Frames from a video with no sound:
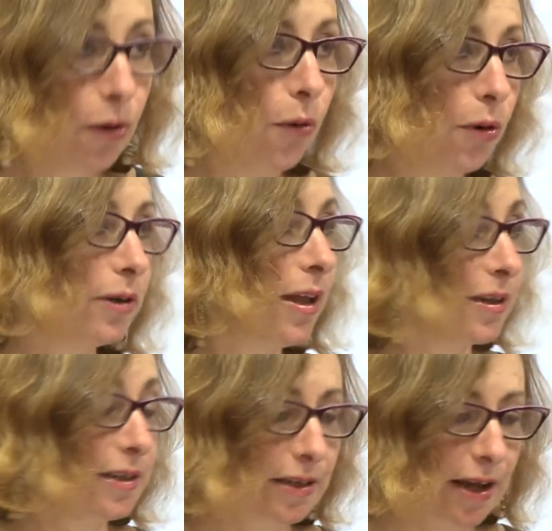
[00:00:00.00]
or let
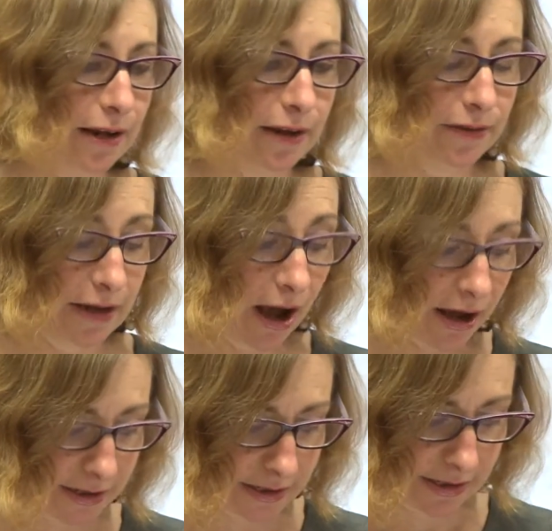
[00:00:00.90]
us take the
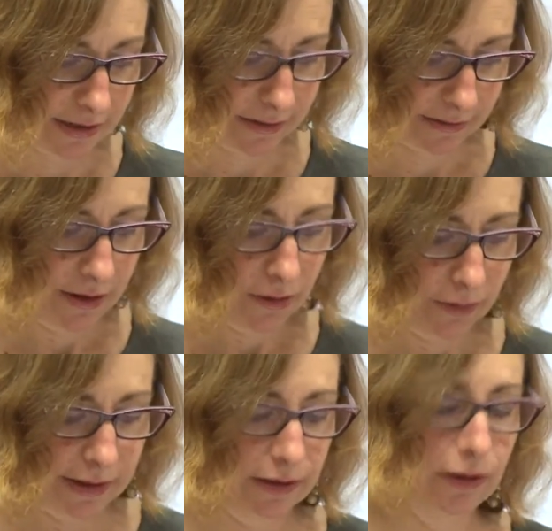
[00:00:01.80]
Odyssey,
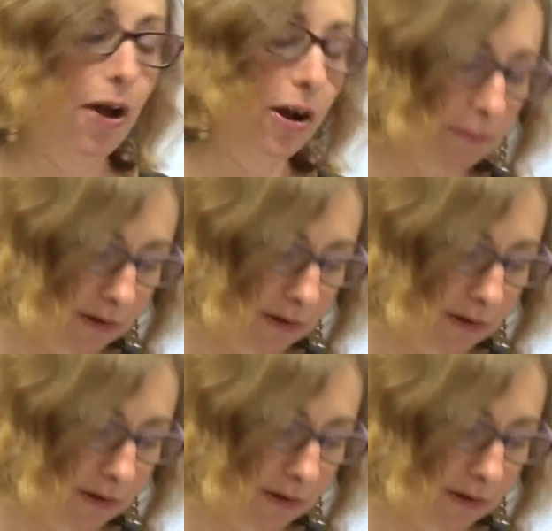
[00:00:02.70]
written long